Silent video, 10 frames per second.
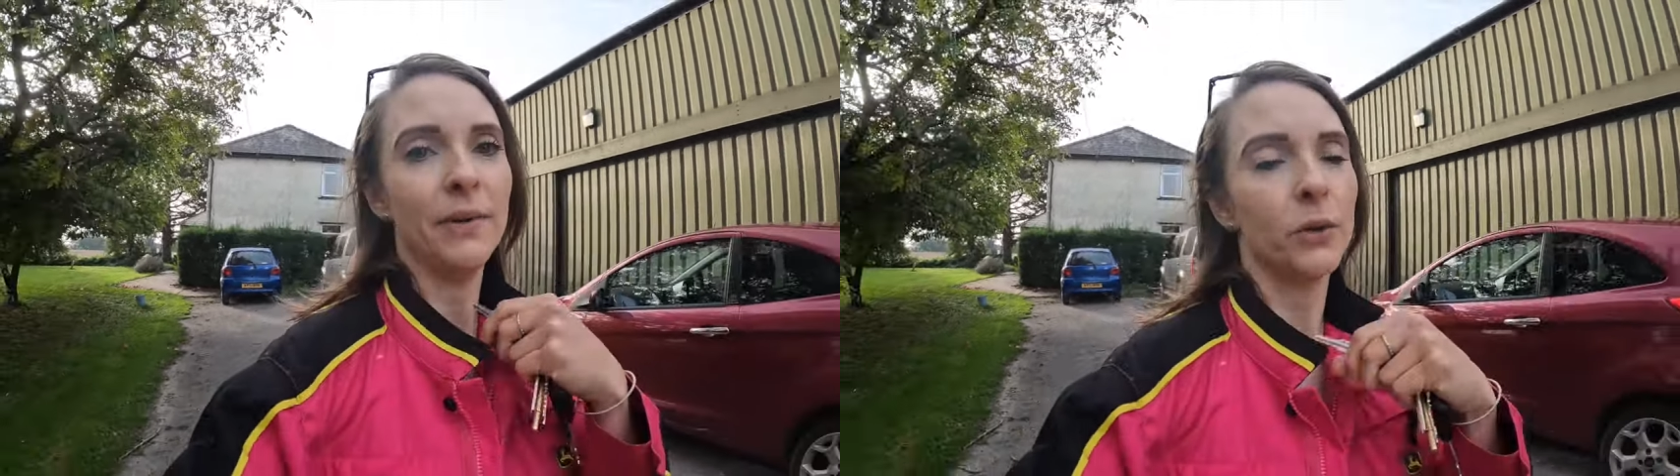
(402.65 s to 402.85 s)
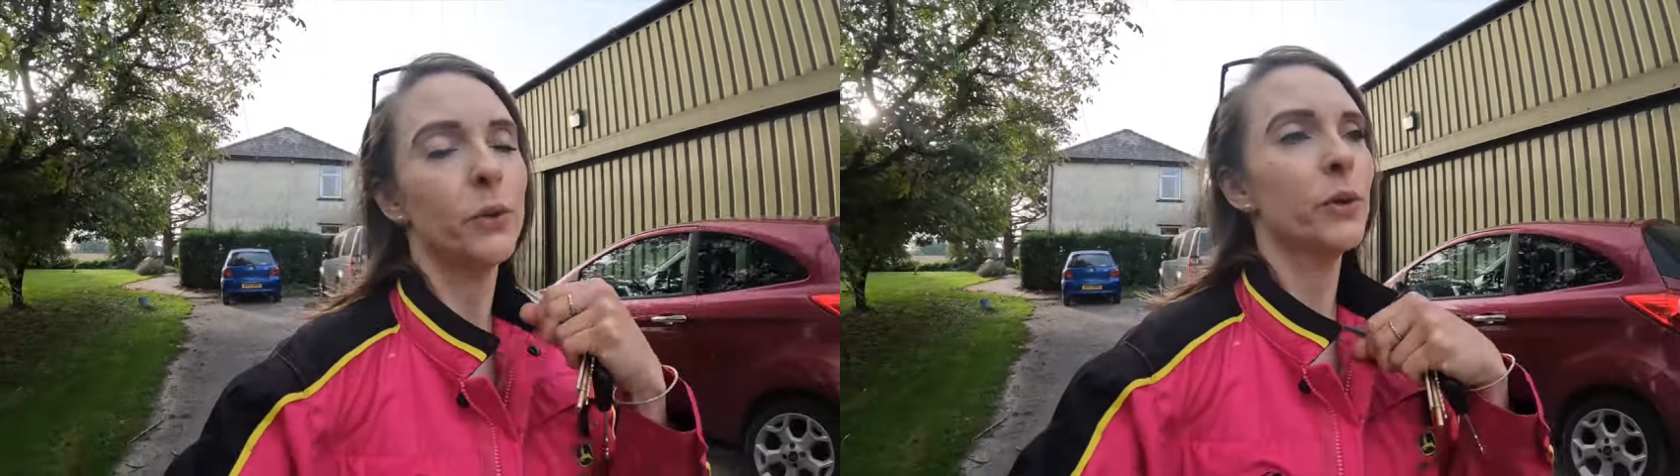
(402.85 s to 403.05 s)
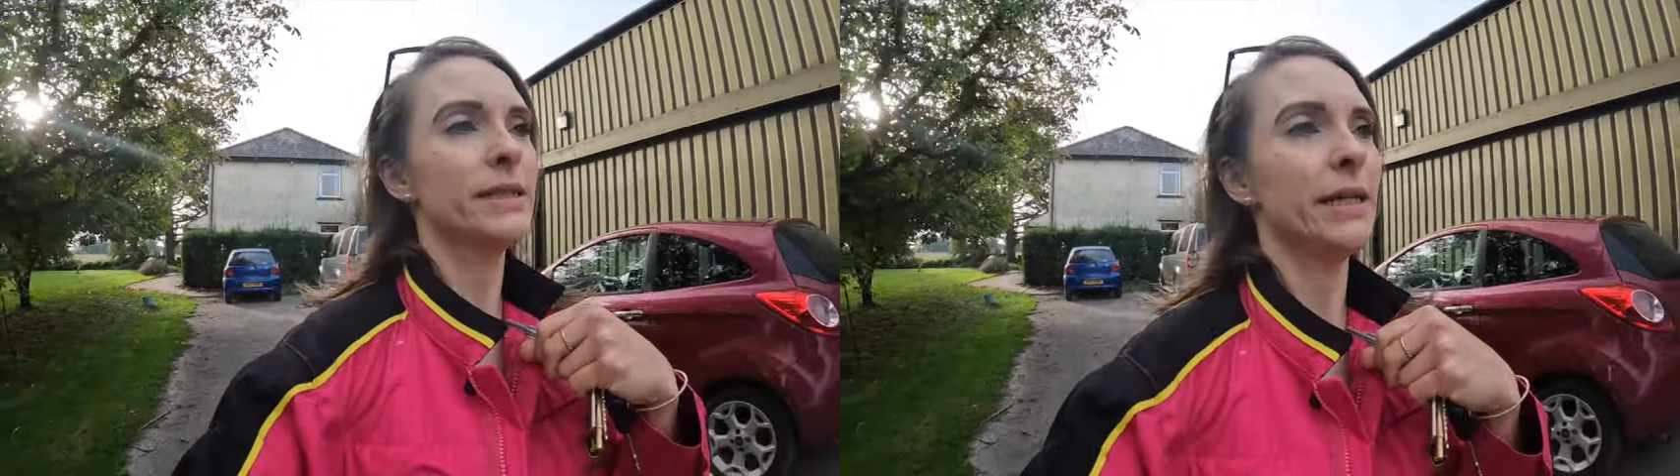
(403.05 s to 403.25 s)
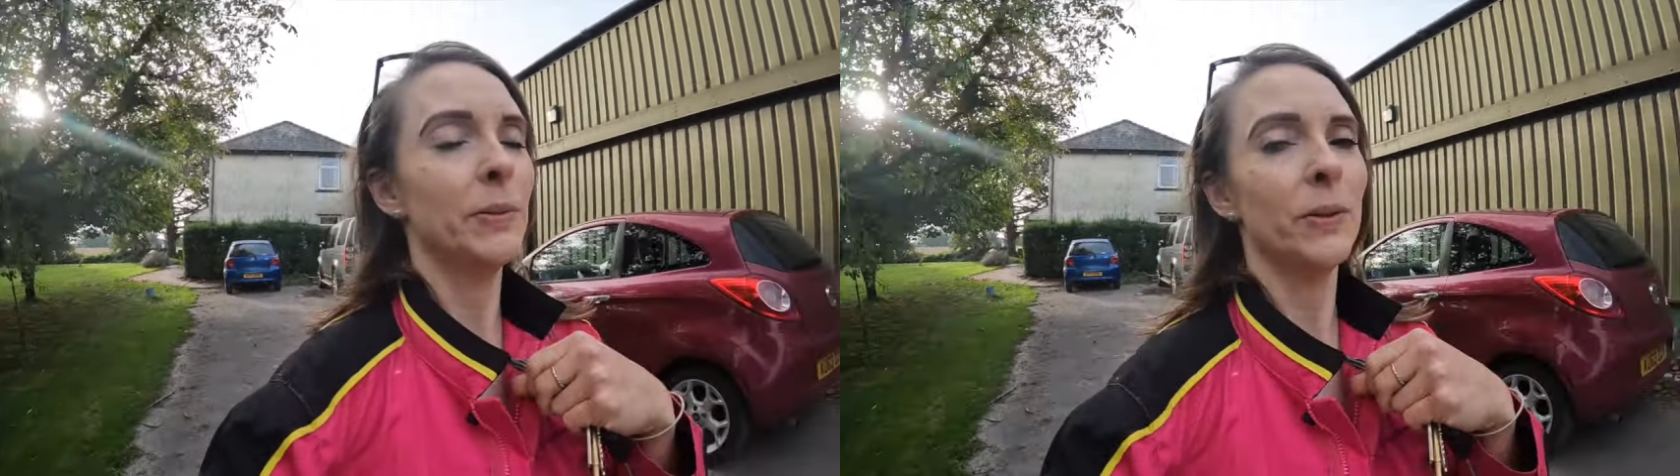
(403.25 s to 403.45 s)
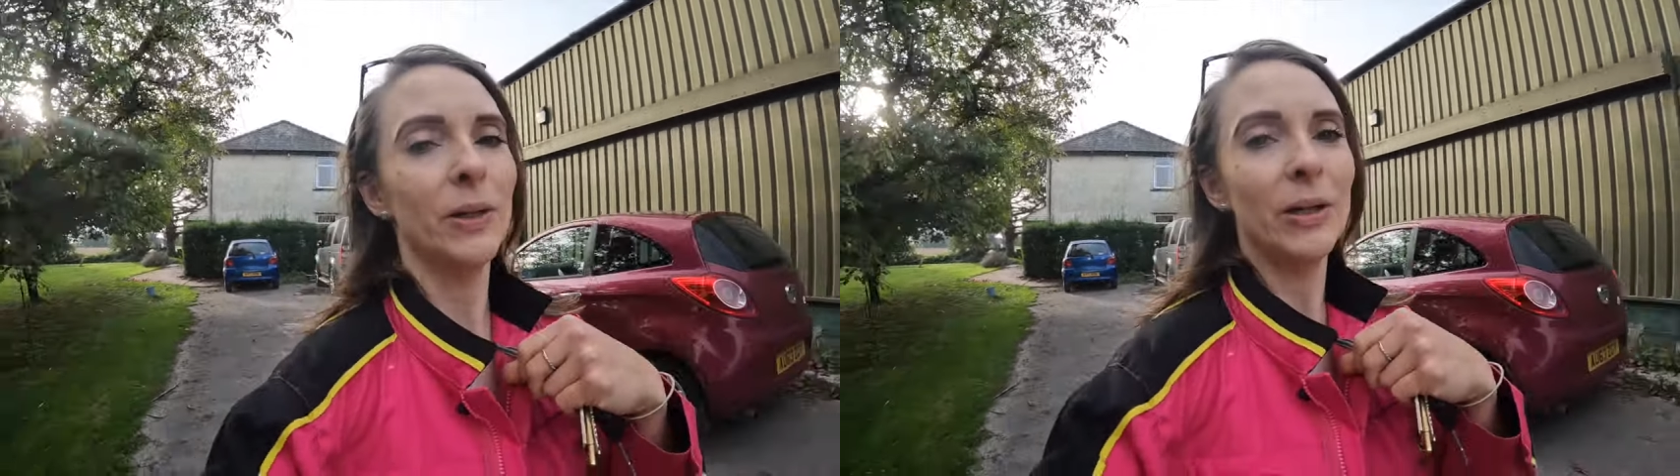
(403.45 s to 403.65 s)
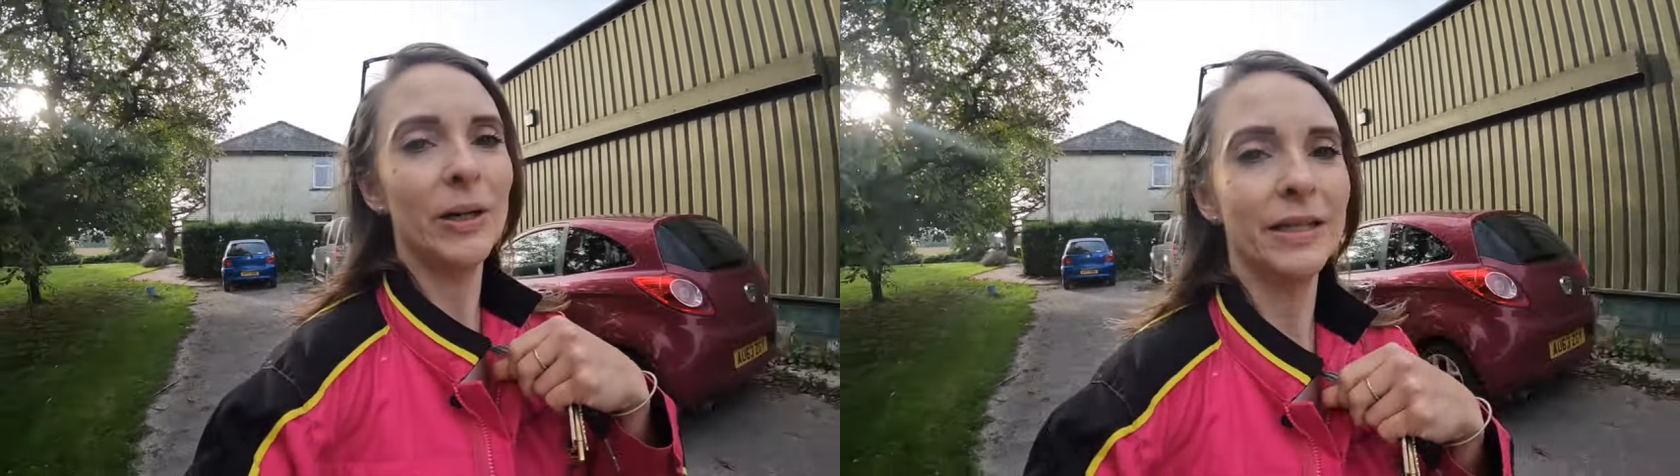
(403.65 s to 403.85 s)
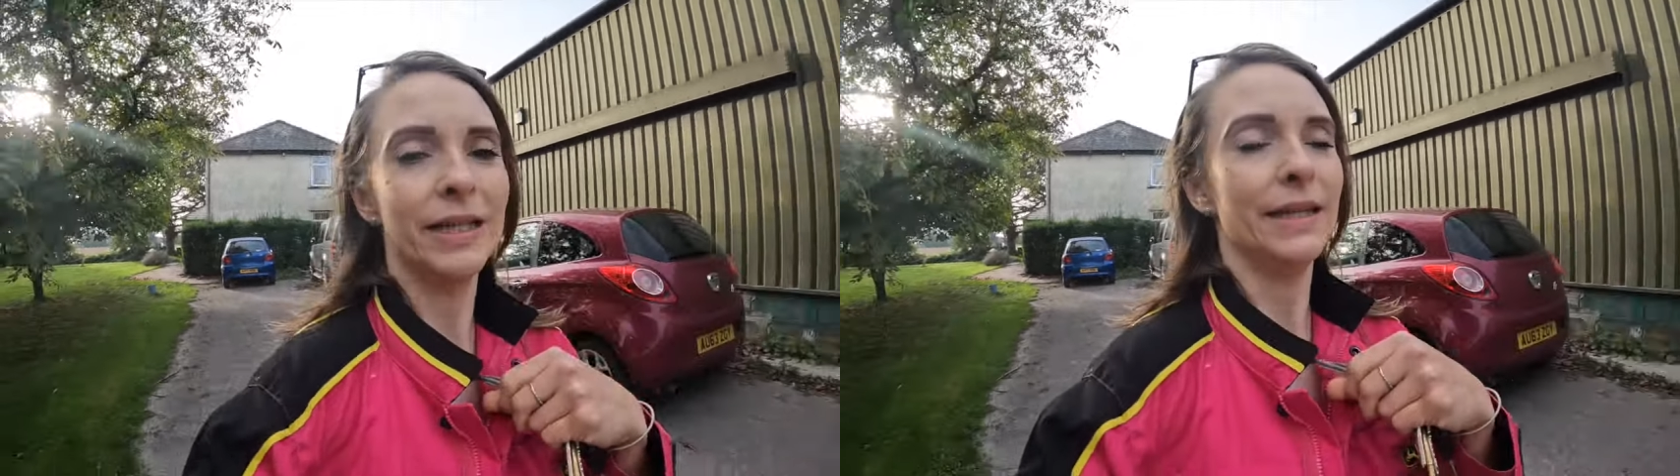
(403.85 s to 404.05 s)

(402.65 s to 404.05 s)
my quarter zip on,